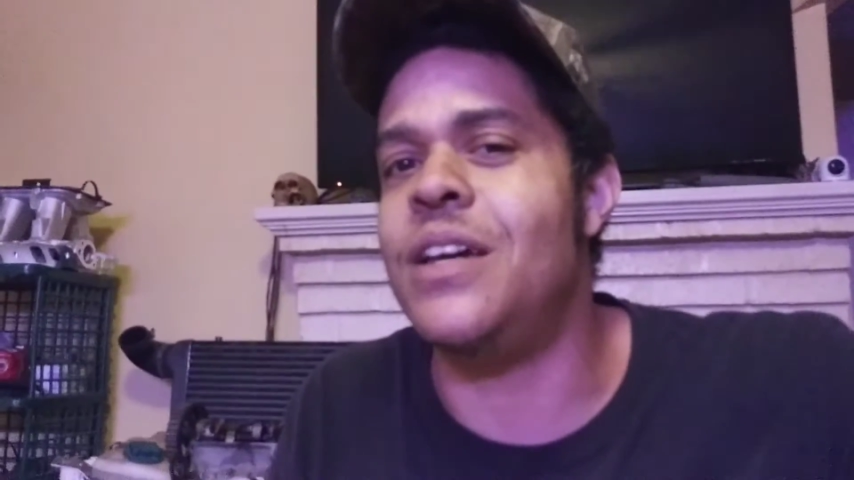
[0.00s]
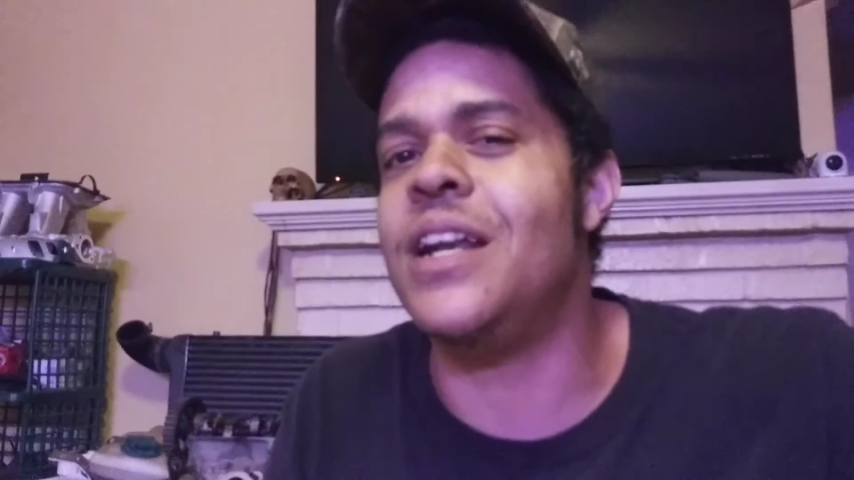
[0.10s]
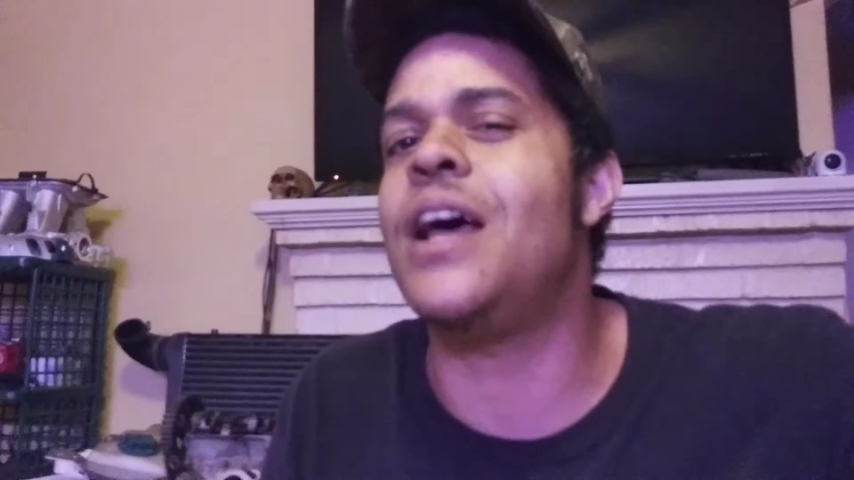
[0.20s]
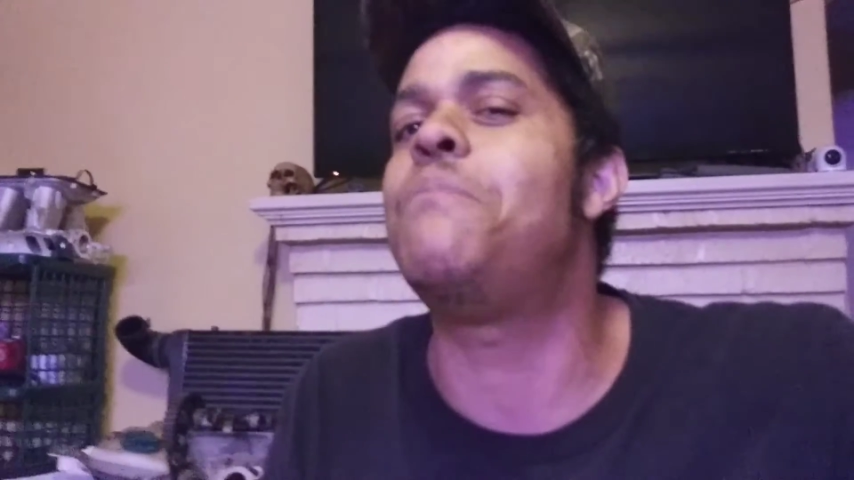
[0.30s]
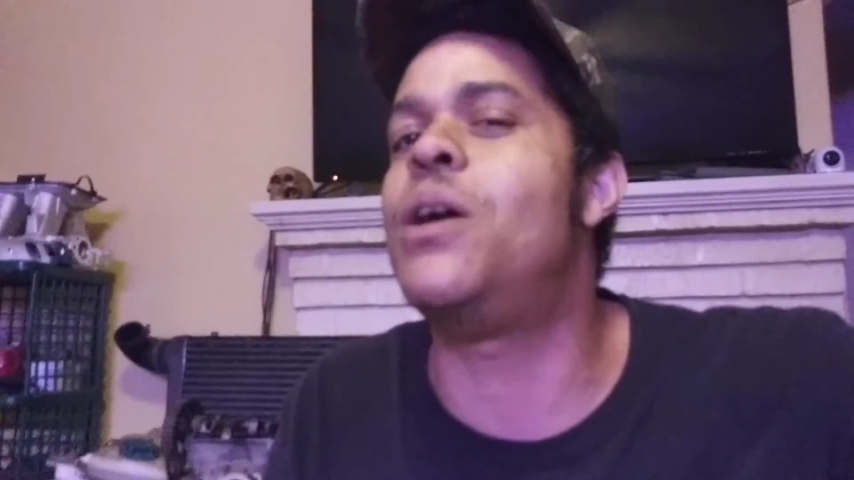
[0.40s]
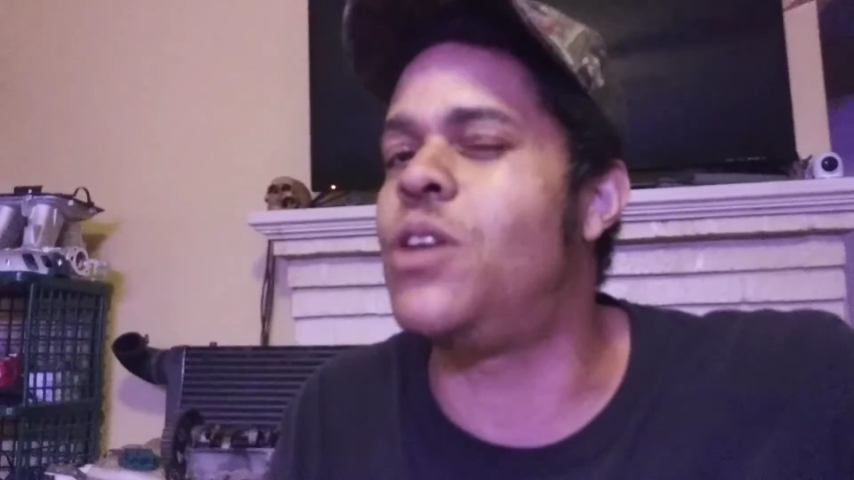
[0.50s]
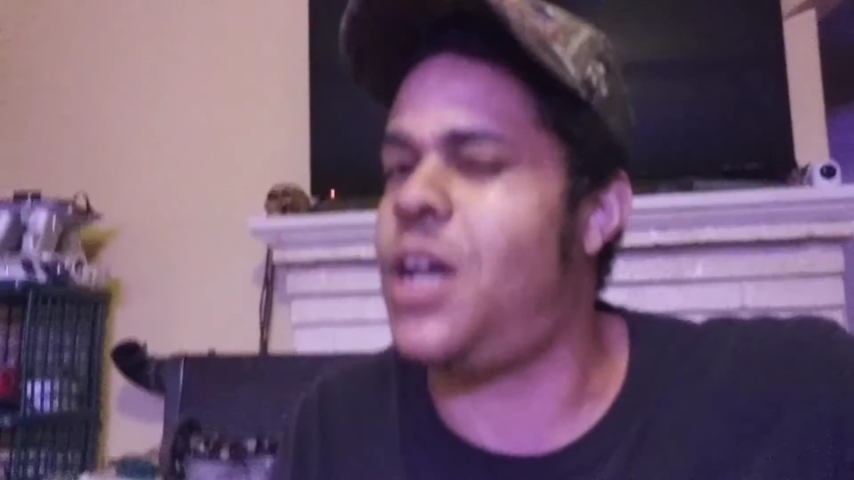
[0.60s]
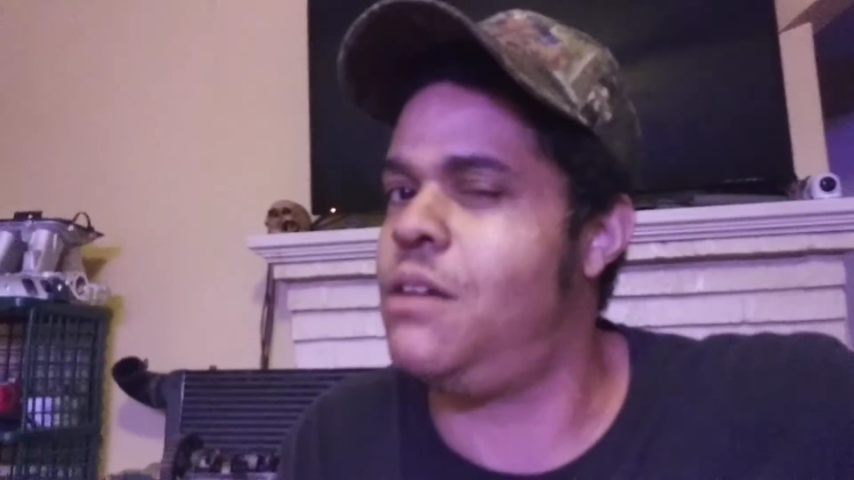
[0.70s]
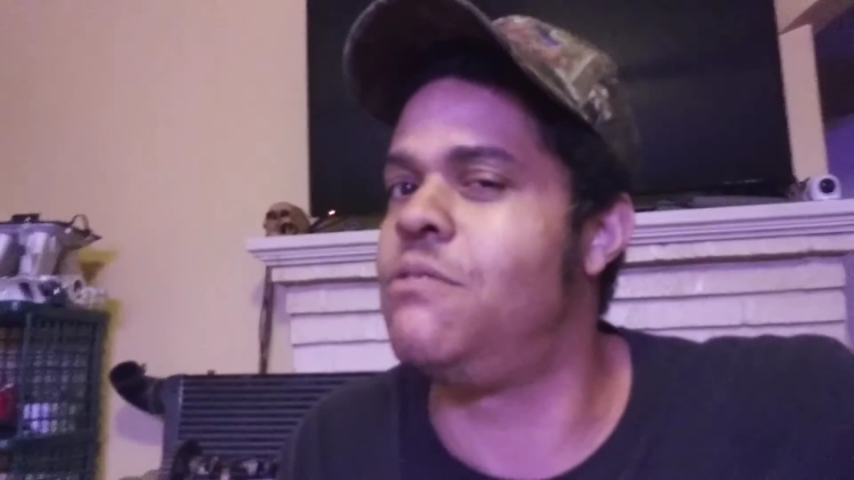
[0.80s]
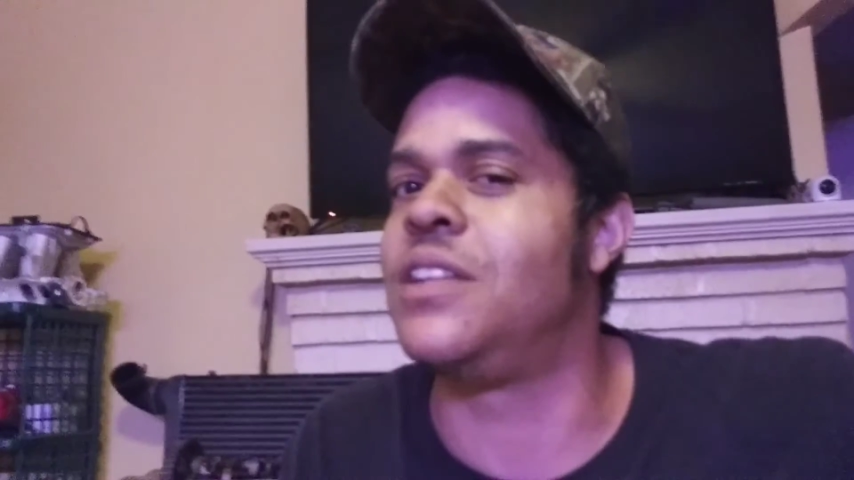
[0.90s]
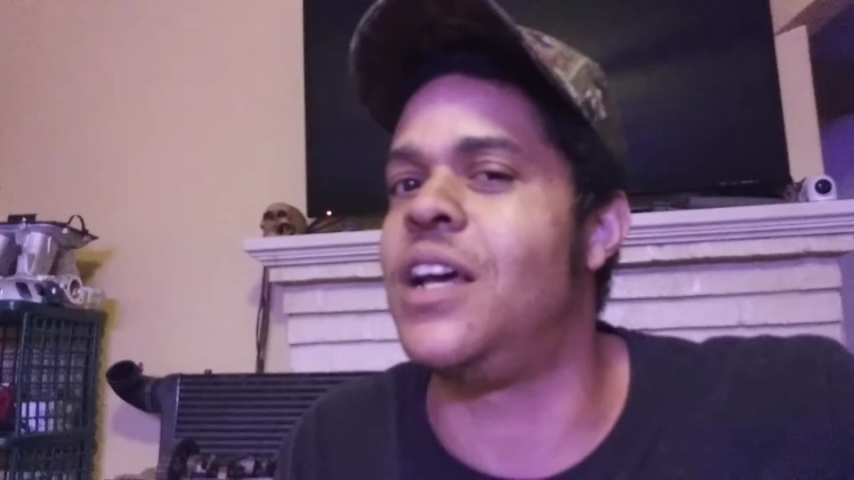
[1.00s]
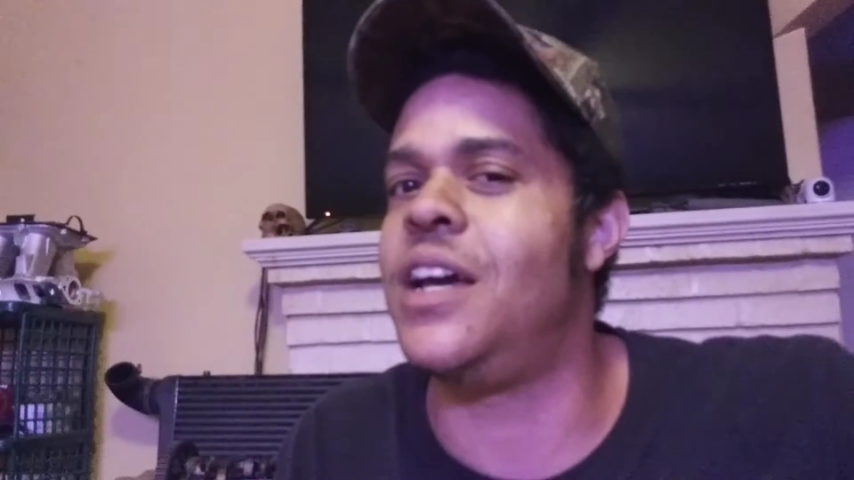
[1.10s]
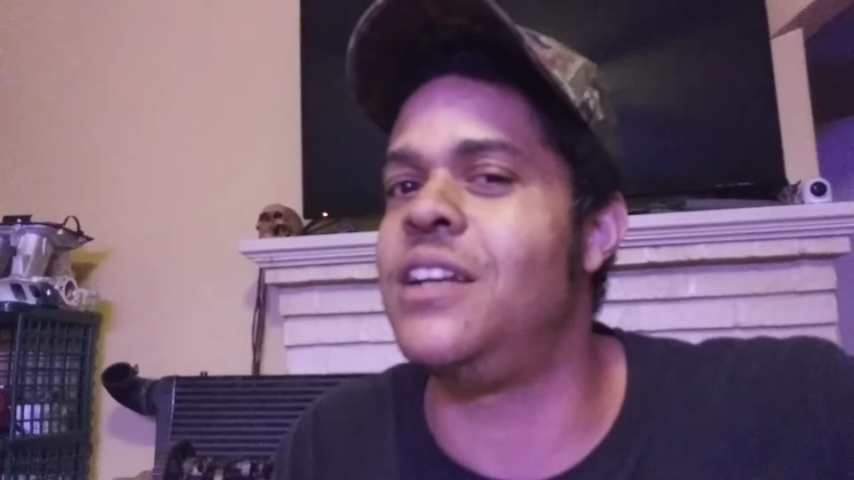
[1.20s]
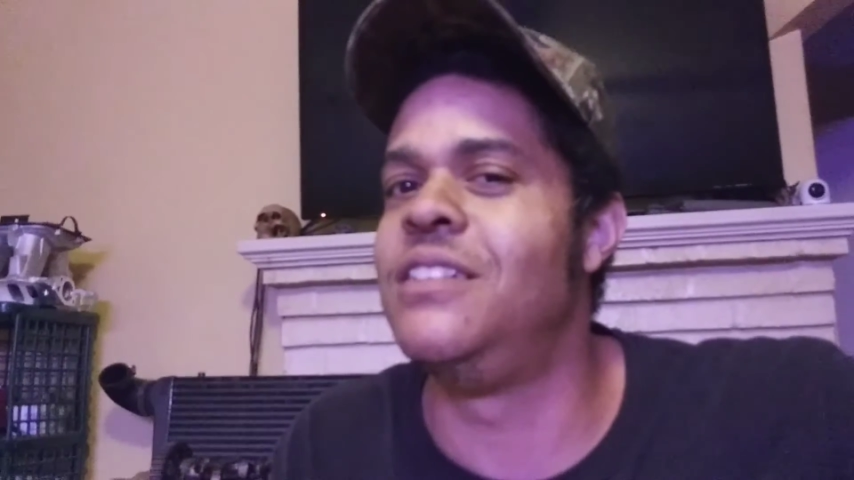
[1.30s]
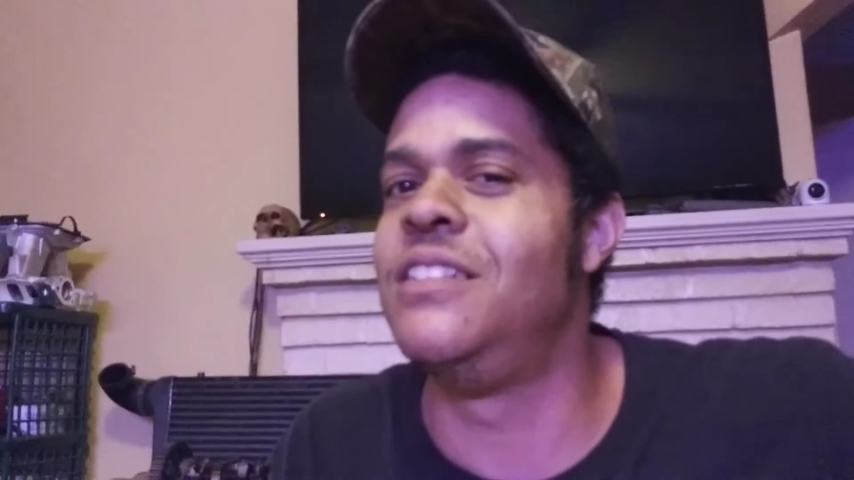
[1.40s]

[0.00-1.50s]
And I'm okay with that.